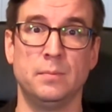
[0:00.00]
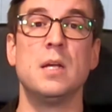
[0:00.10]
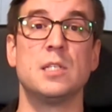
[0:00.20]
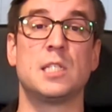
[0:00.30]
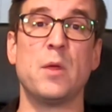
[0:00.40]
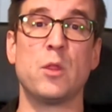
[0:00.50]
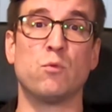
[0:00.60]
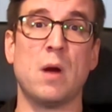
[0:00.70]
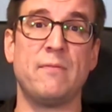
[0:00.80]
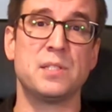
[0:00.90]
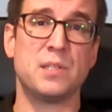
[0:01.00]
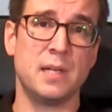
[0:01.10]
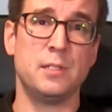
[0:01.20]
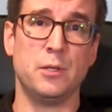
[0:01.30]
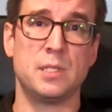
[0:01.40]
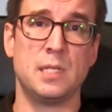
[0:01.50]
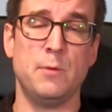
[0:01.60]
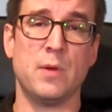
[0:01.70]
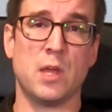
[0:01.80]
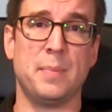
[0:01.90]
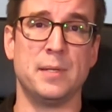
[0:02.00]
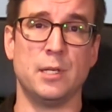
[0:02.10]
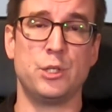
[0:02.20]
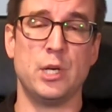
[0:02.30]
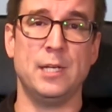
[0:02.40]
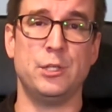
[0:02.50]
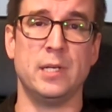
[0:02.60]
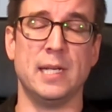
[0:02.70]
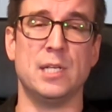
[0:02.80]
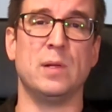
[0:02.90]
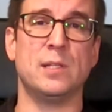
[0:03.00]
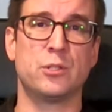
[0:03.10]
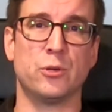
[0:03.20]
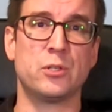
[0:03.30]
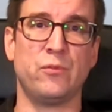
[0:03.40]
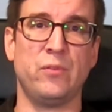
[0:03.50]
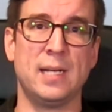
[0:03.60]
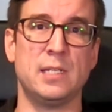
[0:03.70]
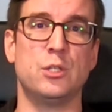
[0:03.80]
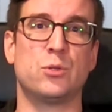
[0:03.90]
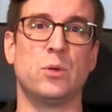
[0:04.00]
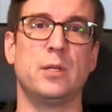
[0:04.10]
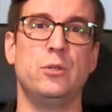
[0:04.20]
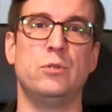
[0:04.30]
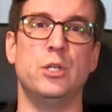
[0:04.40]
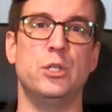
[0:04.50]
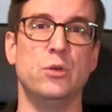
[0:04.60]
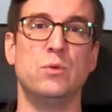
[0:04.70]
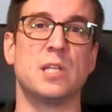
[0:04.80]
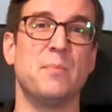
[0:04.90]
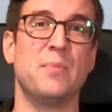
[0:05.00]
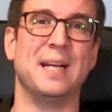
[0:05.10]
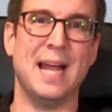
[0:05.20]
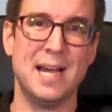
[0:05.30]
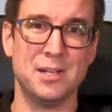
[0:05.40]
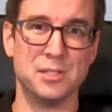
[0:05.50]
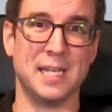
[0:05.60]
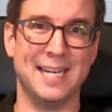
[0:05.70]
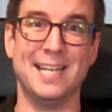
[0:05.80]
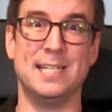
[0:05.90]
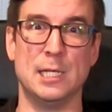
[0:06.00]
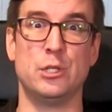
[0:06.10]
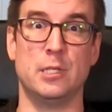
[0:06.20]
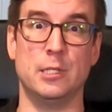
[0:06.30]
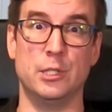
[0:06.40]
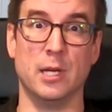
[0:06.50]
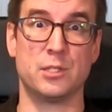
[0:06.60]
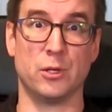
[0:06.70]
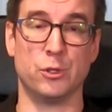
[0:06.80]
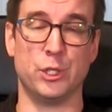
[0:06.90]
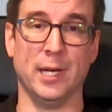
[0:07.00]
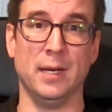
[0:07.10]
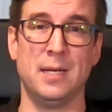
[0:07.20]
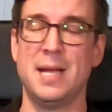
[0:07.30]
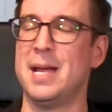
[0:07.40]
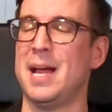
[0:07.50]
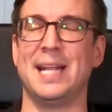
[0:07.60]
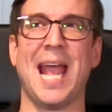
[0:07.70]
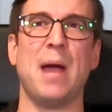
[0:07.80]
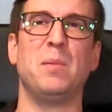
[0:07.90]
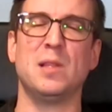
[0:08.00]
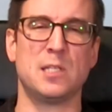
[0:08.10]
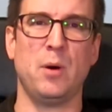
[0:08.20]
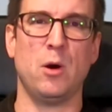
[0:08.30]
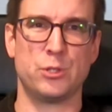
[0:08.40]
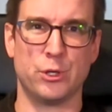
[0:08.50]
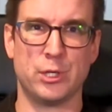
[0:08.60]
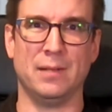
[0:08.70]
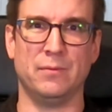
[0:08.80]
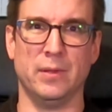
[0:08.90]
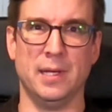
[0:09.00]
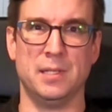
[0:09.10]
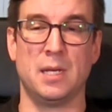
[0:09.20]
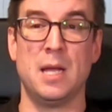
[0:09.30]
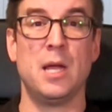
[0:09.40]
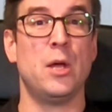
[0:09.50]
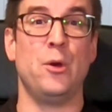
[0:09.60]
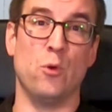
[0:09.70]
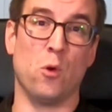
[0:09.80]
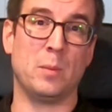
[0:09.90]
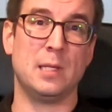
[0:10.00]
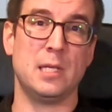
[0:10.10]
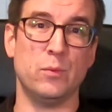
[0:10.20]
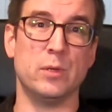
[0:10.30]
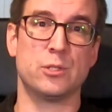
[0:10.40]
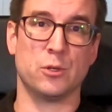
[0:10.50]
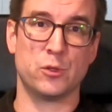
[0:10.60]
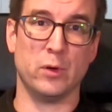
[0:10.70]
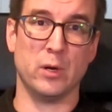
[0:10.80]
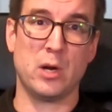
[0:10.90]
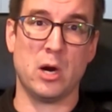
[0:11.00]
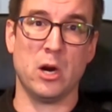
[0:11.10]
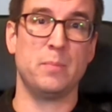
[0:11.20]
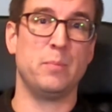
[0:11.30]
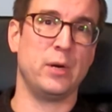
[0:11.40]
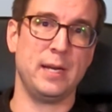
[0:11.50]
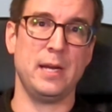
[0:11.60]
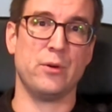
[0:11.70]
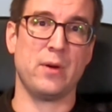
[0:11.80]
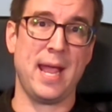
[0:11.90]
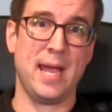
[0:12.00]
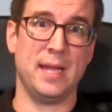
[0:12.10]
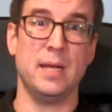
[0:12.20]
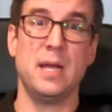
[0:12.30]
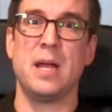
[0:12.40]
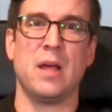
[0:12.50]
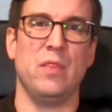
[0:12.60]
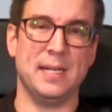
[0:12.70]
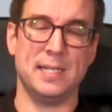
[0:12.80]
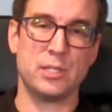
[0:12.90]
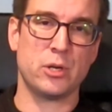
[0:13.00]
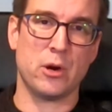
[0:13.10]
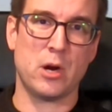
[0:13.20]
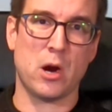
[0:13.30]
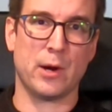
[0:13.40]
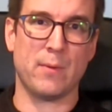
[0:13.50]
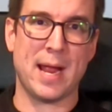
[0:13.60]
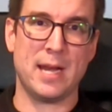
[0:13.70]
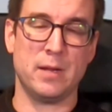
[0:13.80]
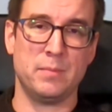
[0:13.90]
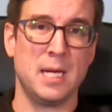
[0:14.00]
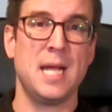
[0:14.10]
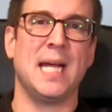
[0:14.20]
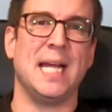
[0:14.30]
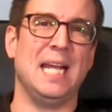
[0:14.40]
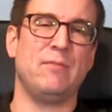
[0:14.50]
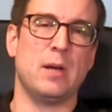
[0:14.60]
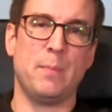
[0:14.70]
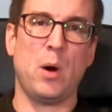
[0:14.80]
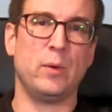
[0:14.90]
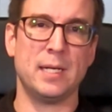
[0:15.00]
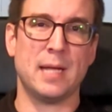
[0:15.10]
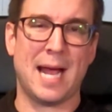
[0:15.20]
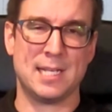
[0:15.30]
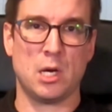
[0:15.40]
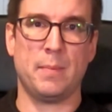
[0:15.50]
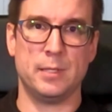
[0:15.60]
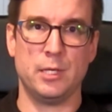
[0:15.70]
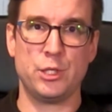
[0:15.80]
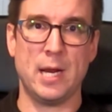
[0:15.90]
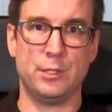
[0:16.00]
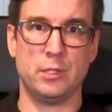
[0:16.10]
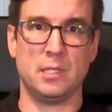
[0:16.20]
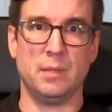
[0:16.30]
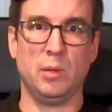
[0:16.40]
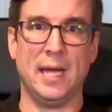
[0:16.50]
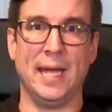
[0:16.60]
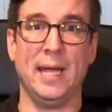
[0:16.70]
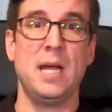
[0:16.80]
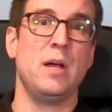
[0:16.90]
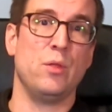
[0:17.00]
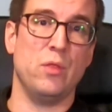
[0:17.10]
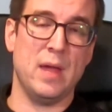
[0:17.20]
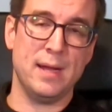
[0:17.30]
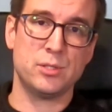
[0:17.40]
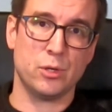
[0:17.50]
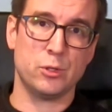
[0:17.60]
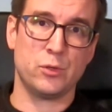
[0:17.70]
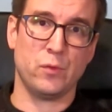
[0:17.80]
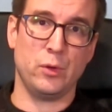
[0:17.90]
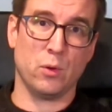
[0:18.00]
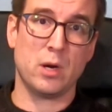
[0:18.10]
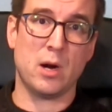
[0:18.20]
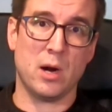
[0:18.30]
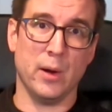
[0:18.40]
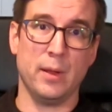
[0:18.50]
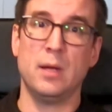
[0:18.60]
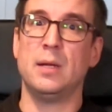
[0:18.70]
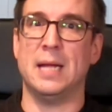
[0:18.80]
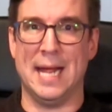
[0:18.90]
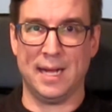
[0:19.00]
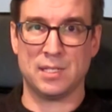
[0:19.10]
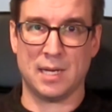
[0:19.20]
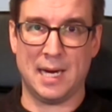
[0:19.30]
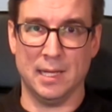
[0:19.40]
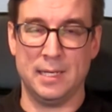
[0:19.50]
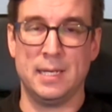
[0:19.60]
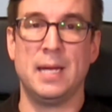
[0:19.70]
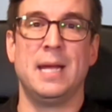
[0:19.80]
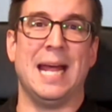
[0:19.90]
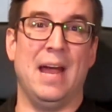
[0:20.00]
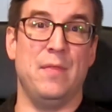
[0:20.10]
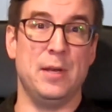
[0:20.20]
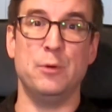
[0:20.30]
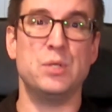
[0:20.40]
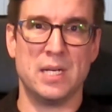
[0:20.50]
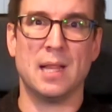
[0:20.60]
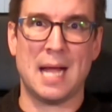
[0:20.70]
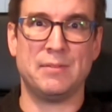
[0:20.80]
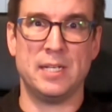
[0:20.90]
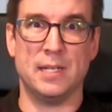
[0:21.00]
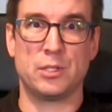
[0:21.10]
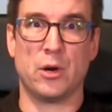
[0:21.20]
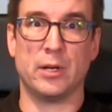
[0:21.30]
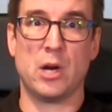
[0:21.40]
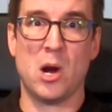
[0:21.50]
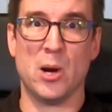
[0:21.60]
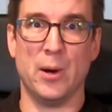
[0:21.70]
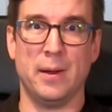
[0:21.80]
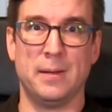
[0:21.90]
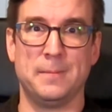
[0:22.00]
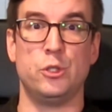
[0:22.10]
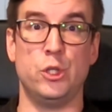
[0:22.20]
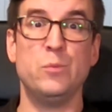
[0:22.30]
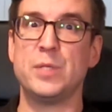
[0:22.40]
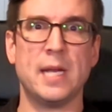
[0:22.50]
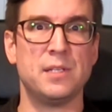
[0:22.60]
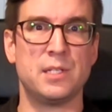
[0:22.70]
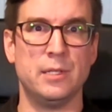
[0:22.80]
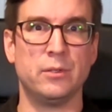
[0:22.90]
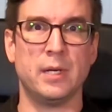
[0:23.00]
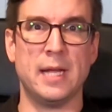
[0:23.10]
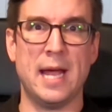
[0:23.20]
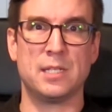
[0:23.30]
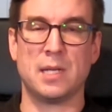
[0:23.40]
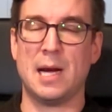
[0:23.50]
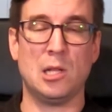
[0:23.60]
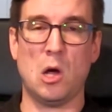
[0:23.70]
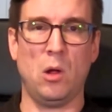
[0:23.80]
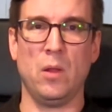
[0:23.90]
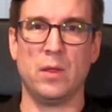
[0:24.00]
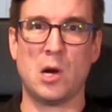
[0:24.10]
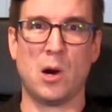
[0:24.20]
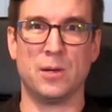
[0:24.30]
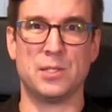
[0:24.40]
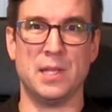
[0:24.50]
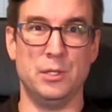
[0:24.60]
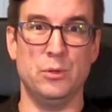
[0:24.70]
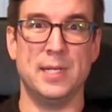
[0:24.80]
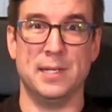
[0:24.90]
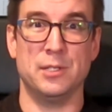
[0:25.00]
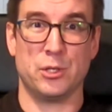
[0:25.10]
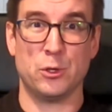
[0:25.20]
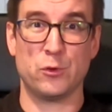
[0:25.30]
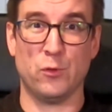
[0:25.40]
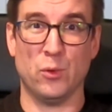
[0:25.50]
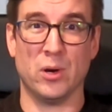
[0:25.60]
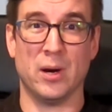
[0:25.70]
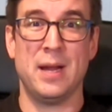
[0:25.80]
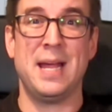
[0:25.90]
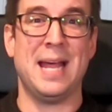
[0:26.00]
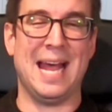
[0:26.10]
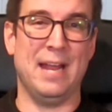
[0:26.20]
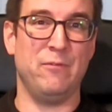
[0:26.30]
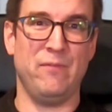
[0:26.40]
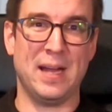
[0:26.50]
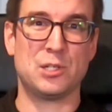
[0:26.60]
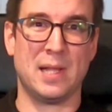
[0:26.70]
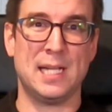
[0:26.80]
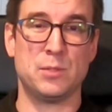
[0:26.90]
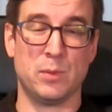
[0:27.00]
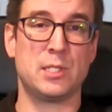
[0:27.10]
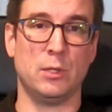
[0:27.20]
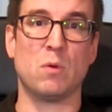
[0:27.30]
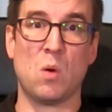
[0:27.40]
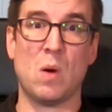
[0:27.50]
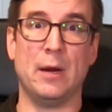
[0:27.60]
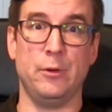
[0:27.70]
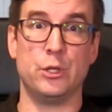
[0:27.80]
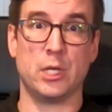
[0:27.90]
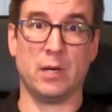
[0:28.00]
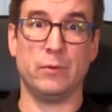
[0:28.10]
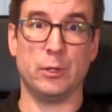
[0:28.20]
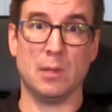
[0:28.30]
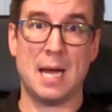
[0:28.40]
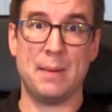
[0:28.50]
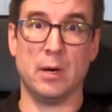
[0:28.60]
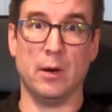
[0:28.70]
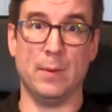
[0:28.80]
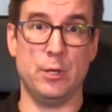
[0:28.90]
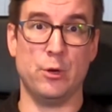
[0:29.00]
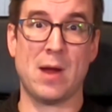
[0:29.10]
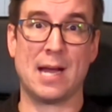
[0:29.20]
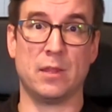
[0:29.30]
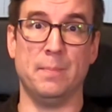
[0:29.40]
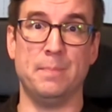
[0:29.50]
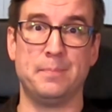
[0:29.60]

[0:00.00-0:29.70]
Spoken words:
Some of the roughest things you'll see with Opposition Agent is when search effects instruct you to do something else in addition to just searching. Gamble is a poster child for this. Normally, you would search for a card, put it in your hand, then discard a card at random. If an opponent has an Opposition Agent in play, they'll search for your card, exile it, and then you still have to discard a card. Doomsday's still going to exile all the cards that you didn't search for, and fetch lands will still require you to shuffle your library when you crack them.